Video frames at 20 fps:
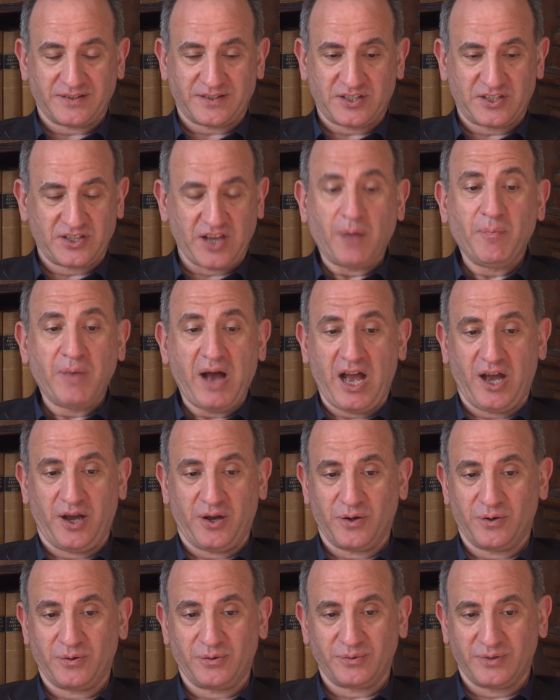
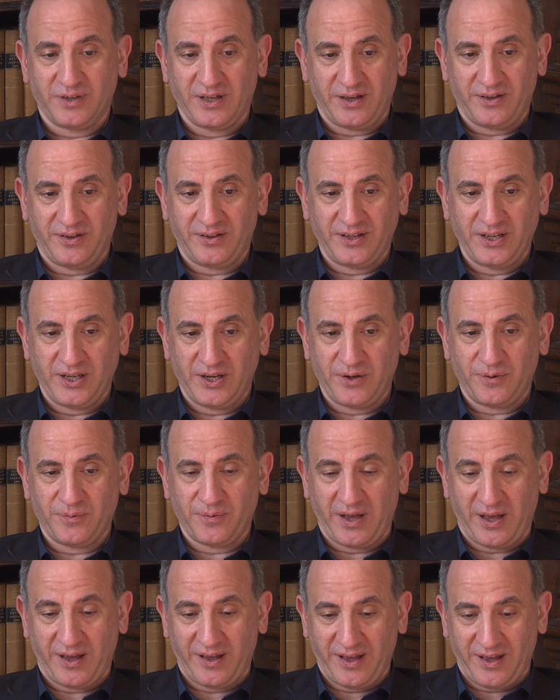somehow, you know,
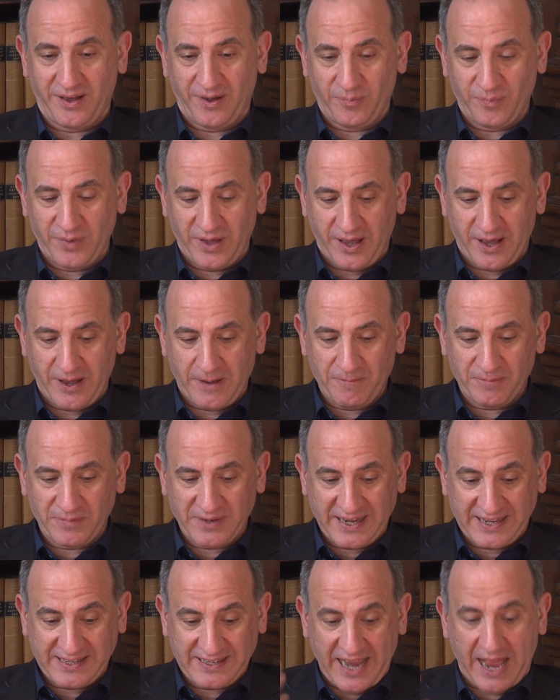um,
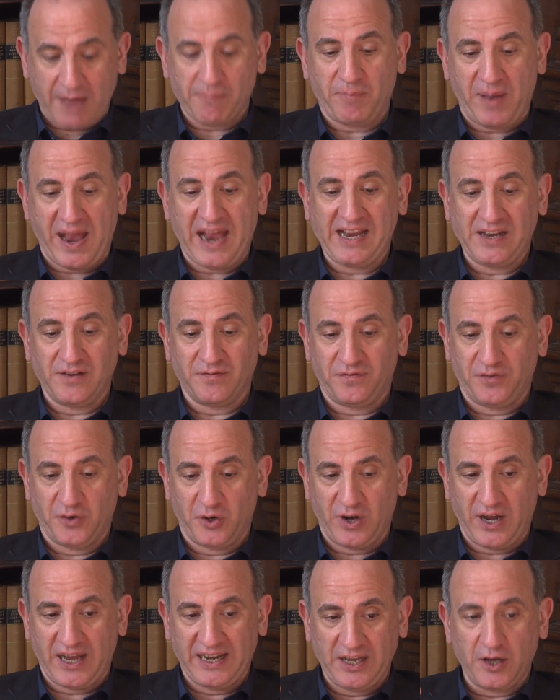campaign
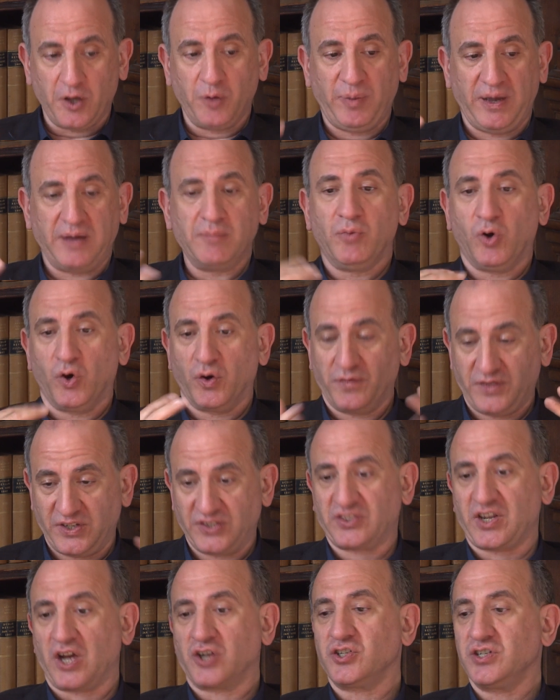for a little bit more of
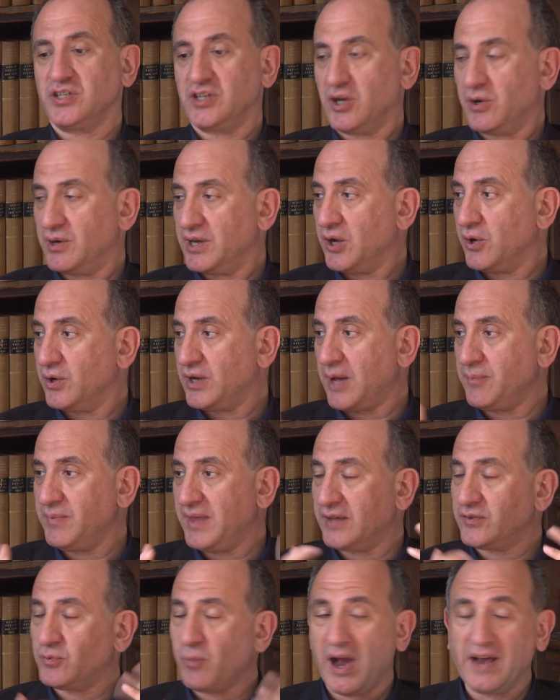discussion going on. I mean,
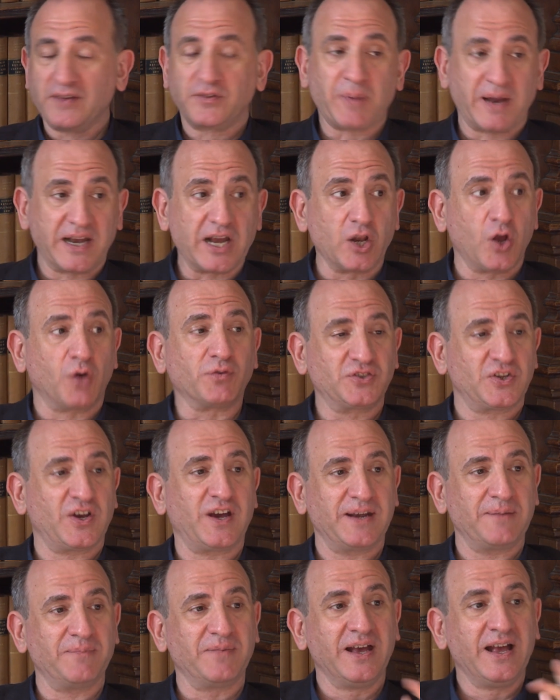that's why I'm spending a lot of
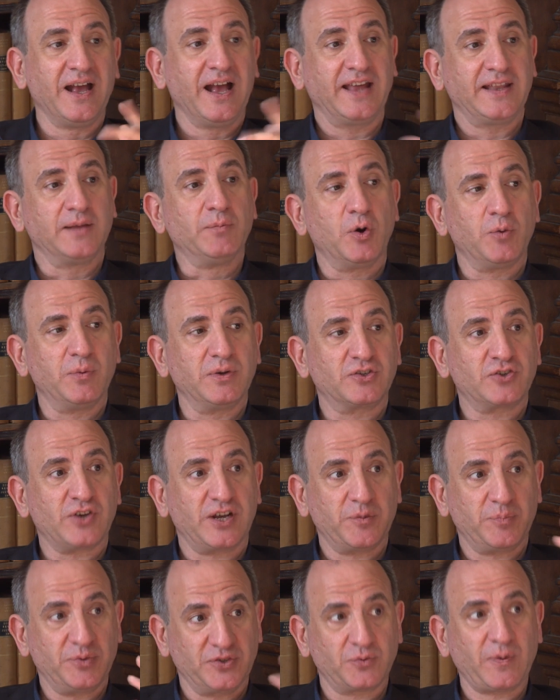time at the moment
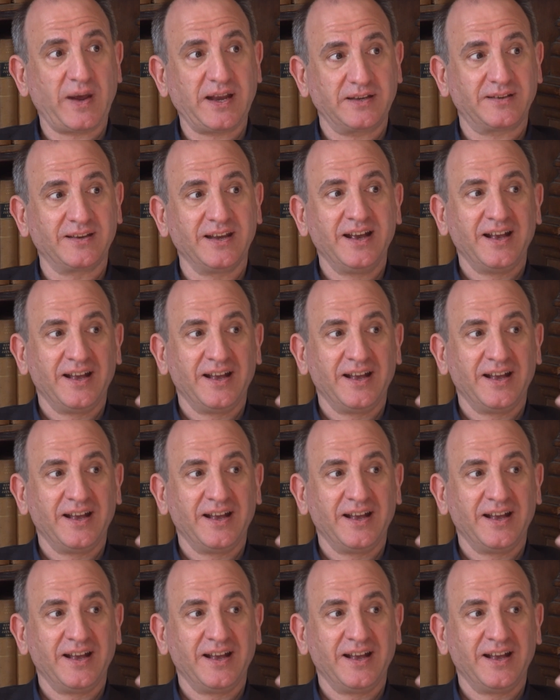trying to persuade